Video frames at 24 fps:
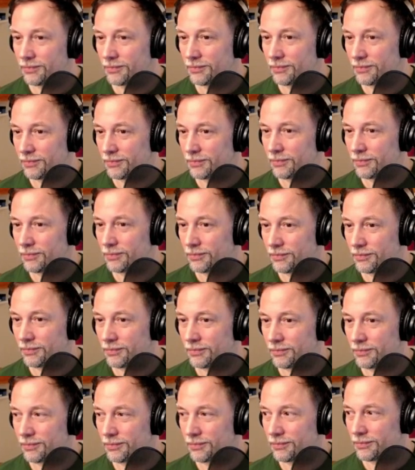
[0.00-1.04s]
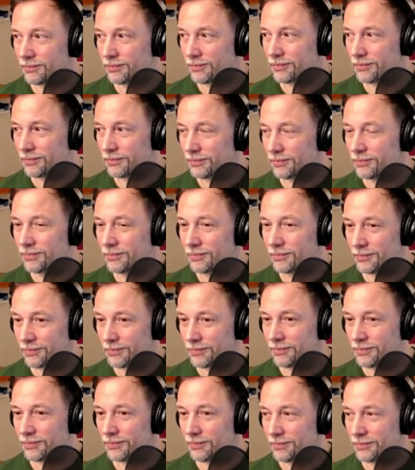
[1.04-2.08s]

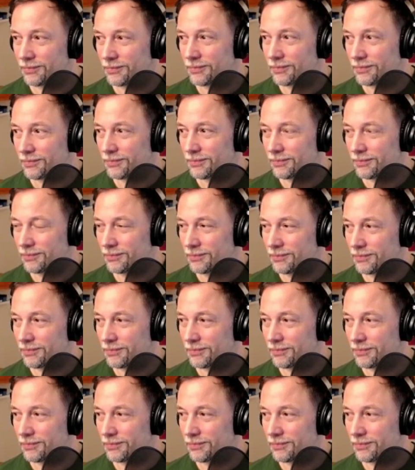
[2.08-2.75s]
(silent)